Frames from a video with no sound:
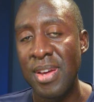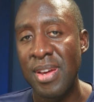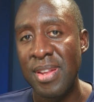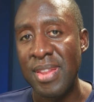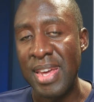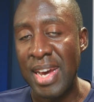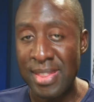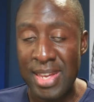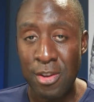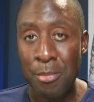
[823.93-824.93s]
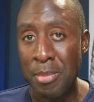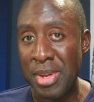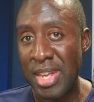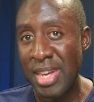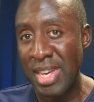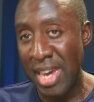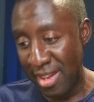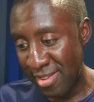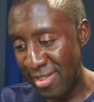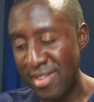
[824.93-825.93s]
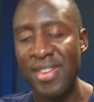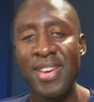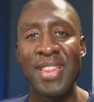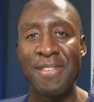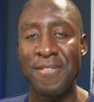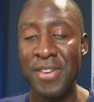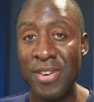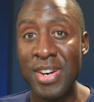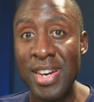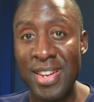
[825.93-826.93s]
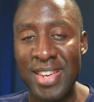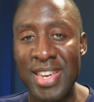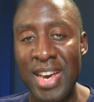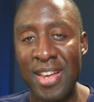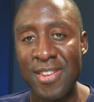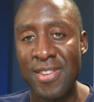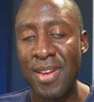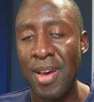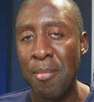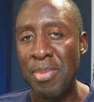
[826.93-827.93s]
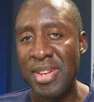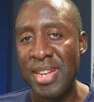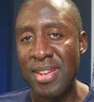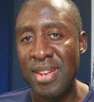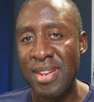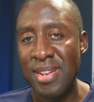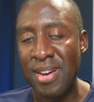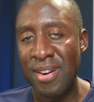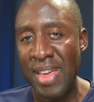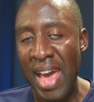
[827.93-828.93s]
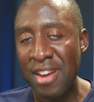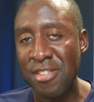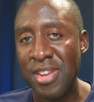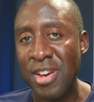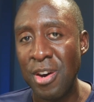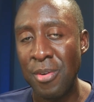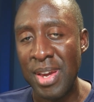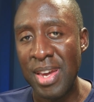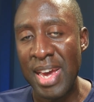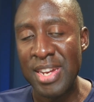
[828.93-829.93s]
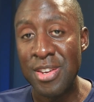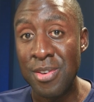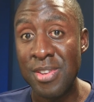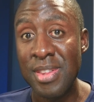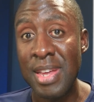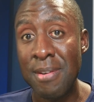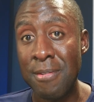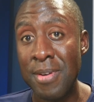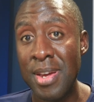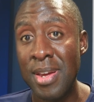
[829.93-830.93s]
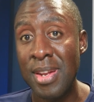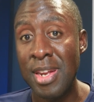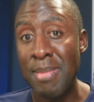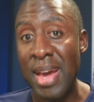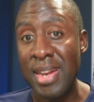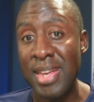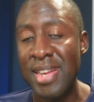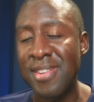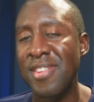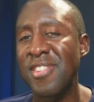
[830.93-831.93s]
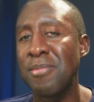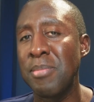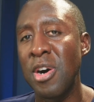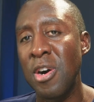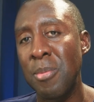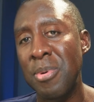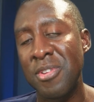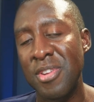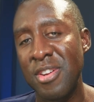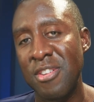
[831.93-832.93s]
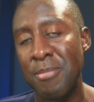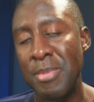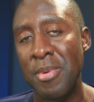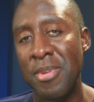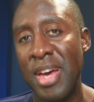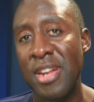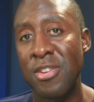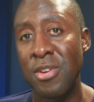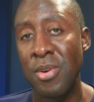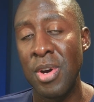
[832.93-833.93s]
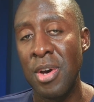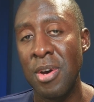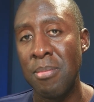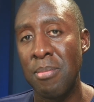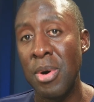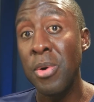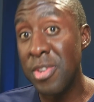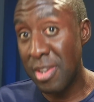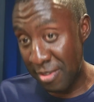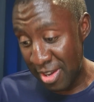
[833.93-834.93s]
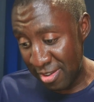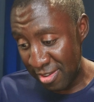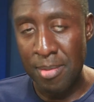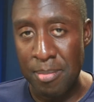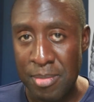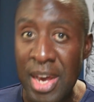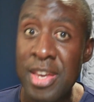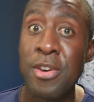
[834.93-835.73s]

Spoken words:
they got that dopamine hit, yes. They feel good, yes. But are they actually going and using that free lead magnet? It's a small percentage of people that do. Most of us, not you,